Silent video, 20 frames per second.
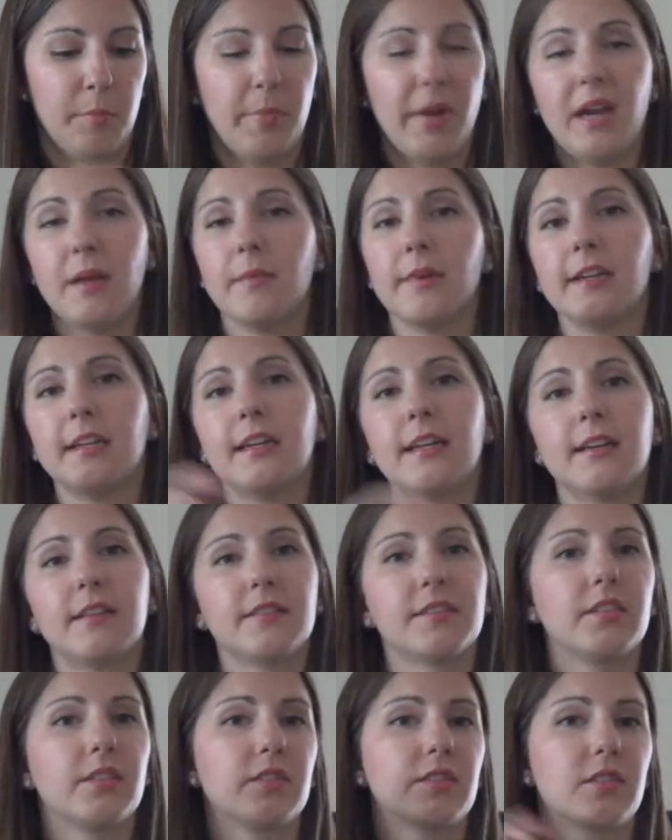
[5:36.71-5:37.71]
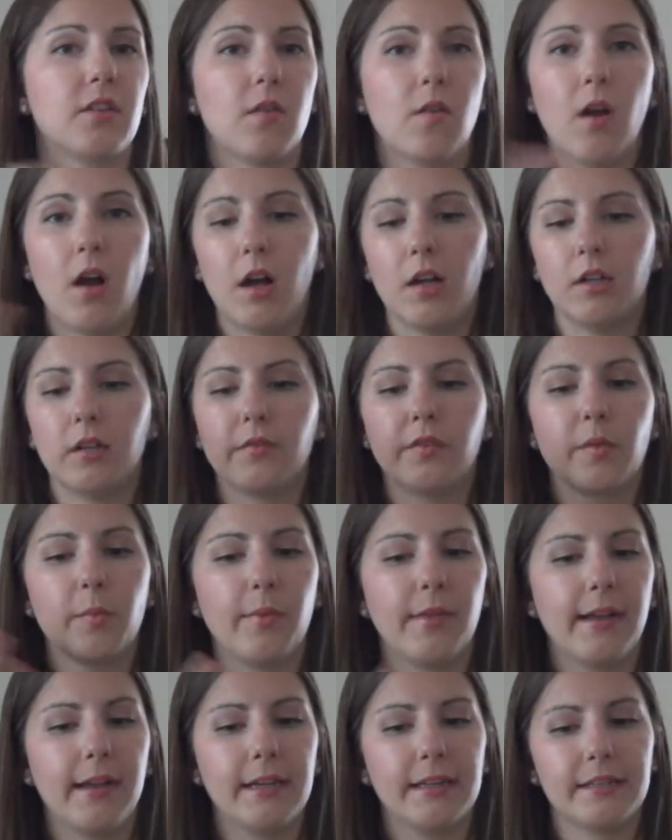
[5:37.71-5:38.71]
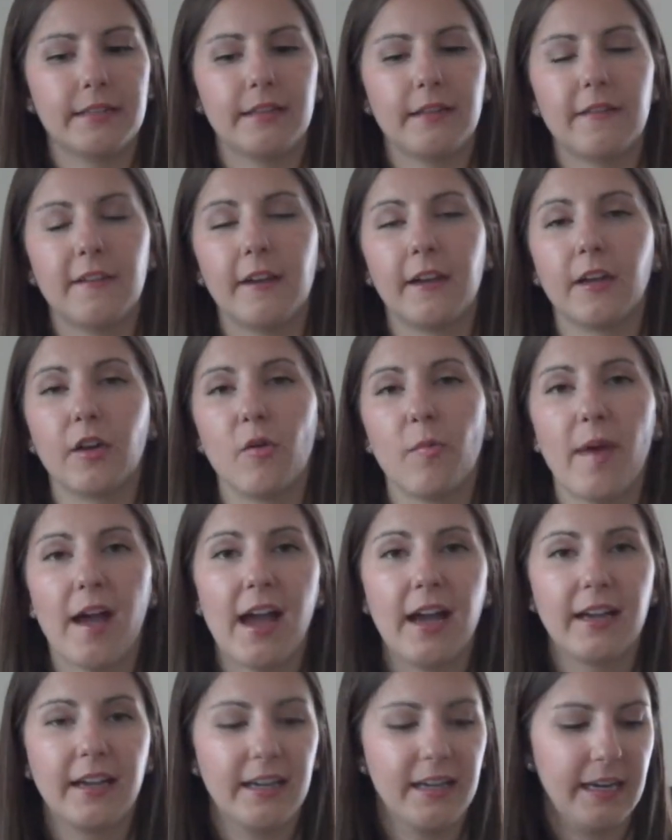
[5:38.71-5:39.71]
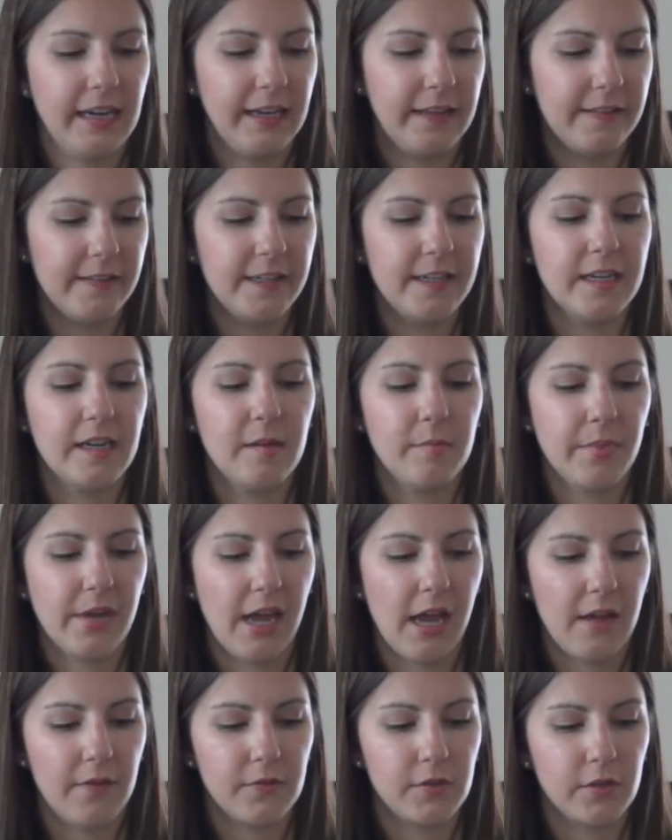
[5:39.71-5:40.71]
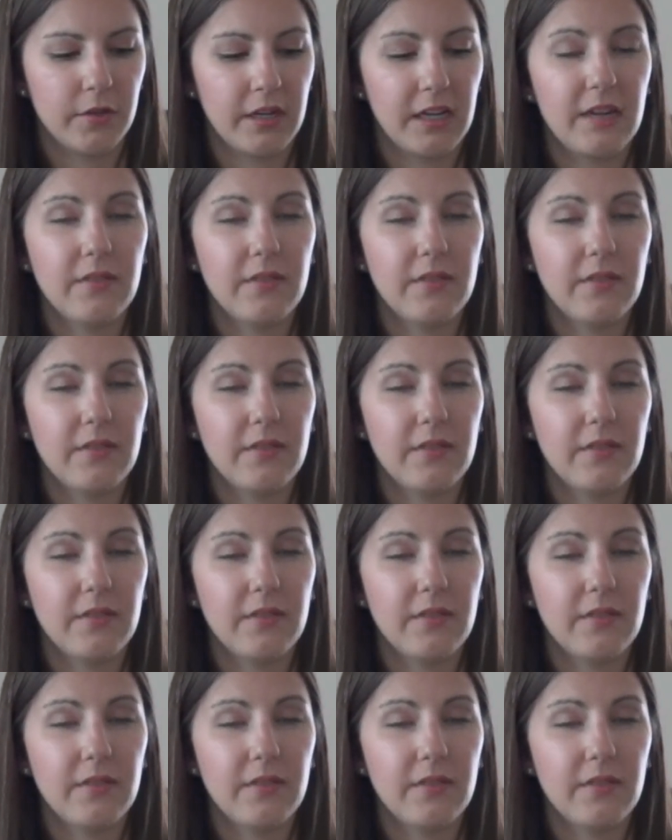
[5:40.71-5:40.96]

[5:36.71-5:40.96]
paint my nails, i will just go all over the place, and then I go back and I clean up after.